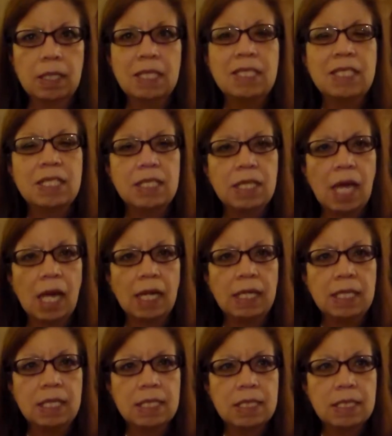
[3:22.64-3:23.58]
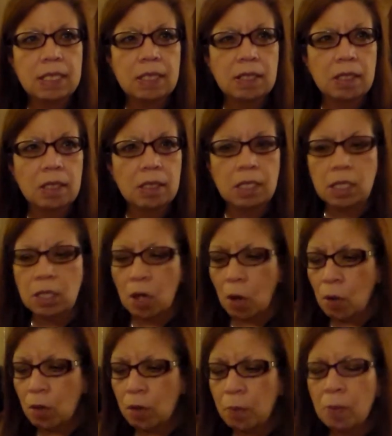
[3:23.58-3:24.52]
It's nice. The
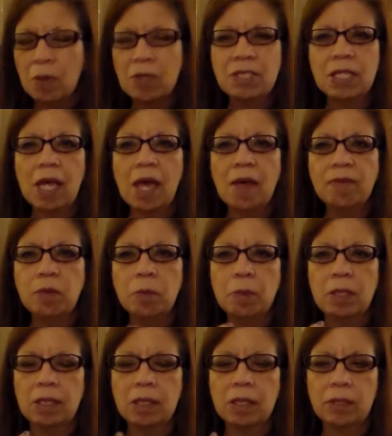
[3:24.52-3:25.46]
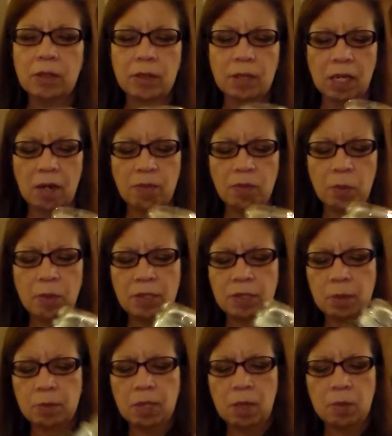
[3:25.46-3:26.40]
oak moss I have to be a little careful
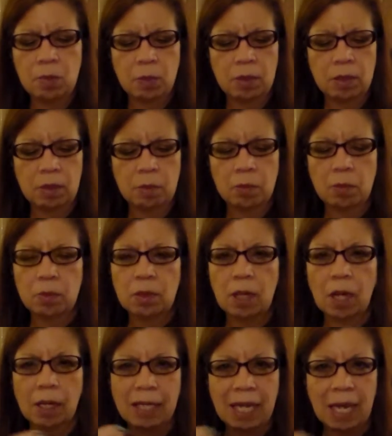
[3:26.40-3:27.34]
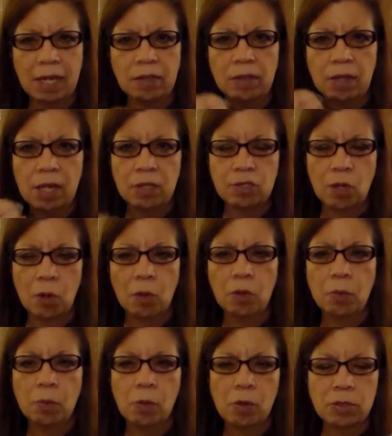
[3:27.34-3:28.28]
with. Sometimes when a candle has
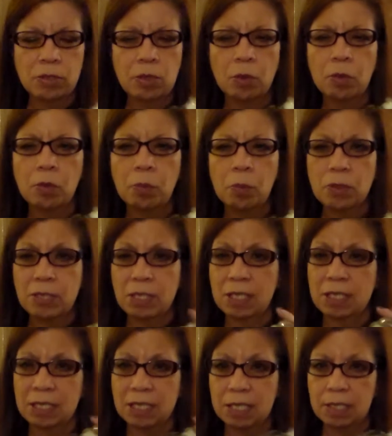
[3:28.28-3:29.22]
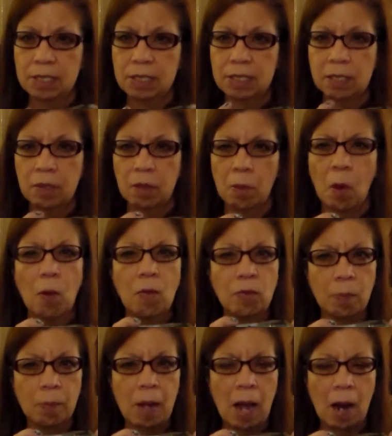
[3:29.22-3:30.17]
oak moss, oak moss has a tendency to
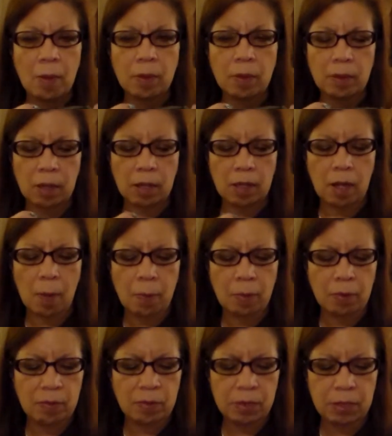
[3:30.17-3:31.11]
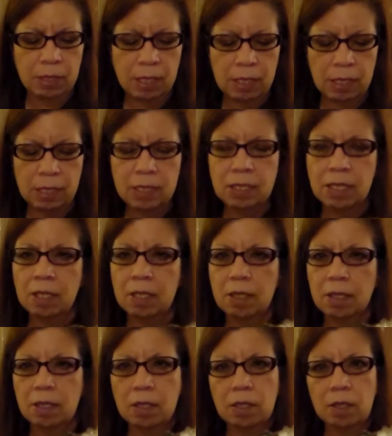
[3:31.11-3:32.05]
overpower a couple of the things.
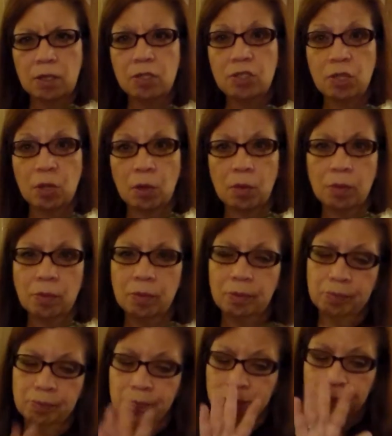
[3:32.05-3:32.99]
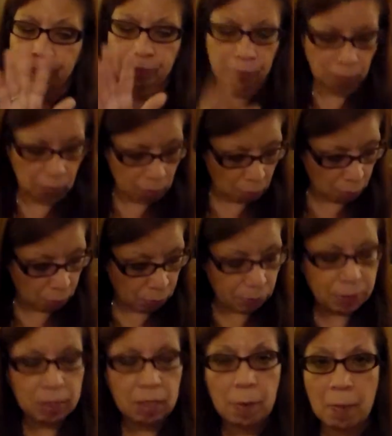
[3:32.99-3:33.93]
So
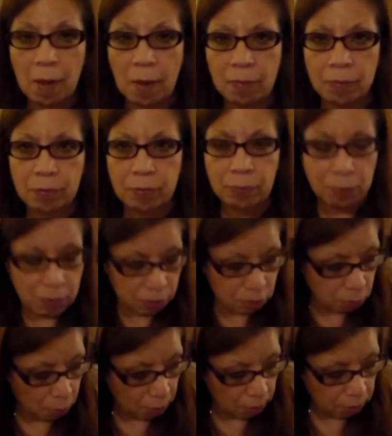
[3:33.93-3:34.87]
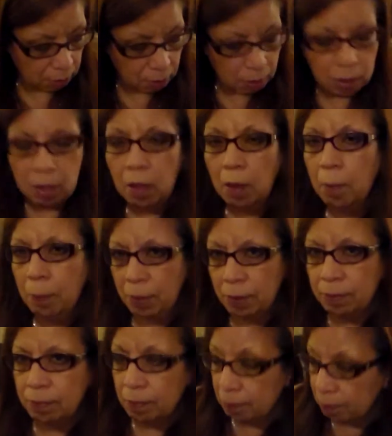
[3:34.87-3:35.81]
we'll see about this one.
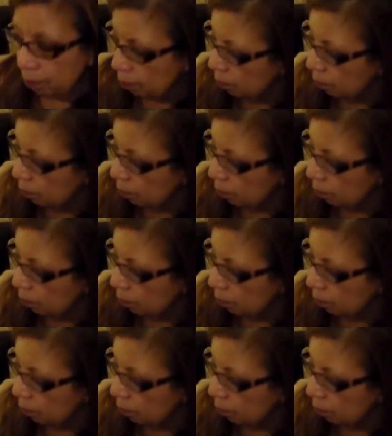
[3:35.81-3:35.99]
But